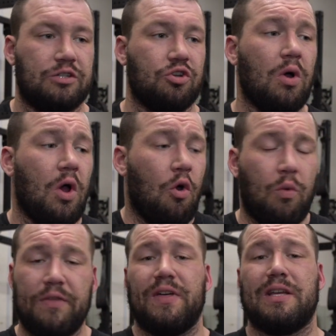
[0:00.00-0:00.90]
So
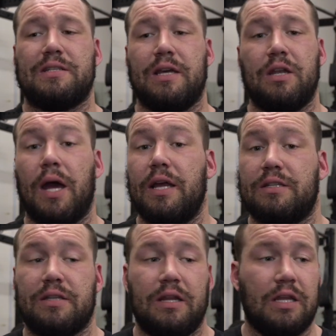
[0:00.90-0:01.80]
with that said, I
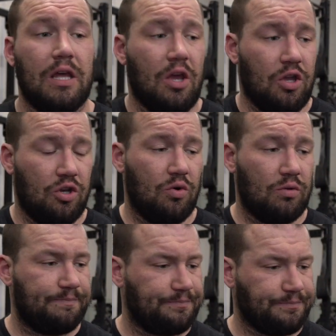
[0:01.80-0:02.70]
decided, you know,